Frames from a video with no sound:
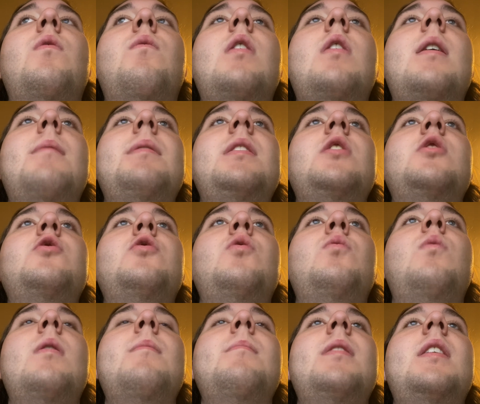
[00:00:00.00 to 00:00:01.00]
robbing 2
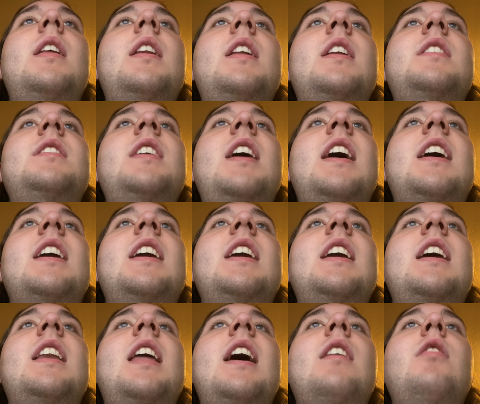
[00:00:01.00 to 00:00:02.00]
women and attacking
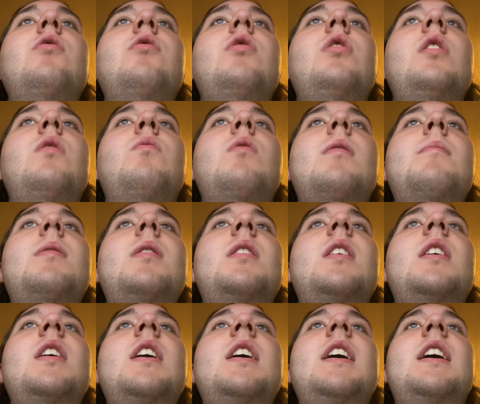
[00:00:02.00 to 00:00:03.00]
an elderly woman,